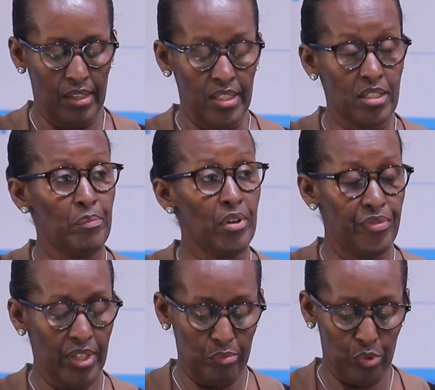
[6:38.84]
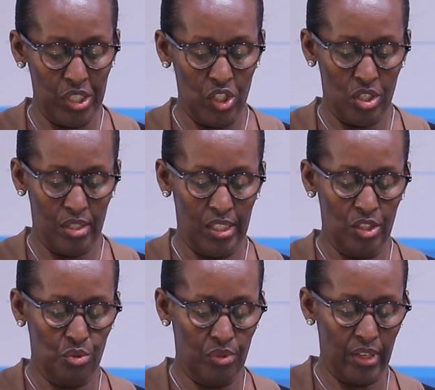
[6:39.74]
It's a perfect bridge
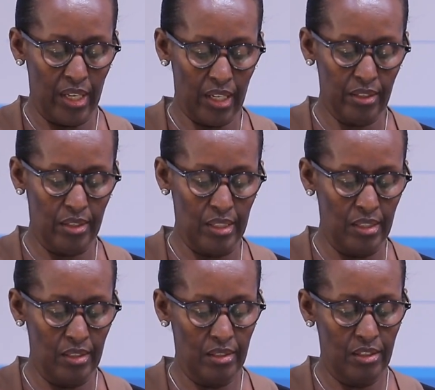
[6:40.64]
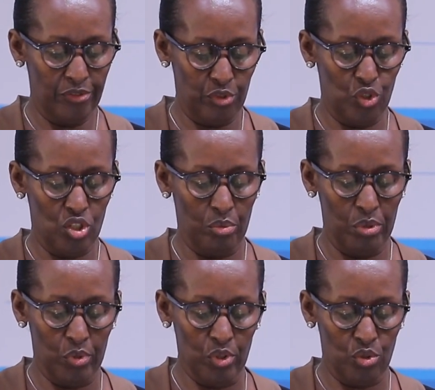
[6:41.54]
into the healthy future we
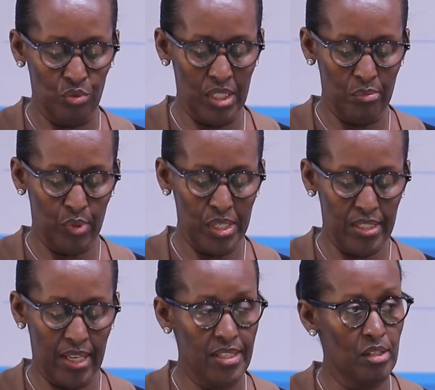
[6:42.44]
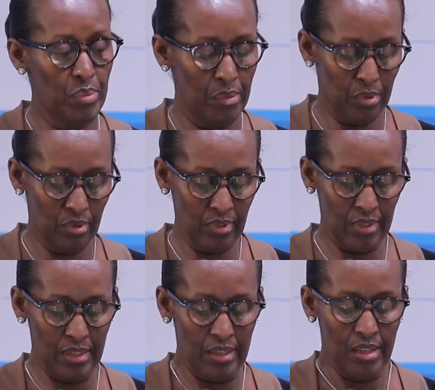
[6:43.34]
want to embrace as a people,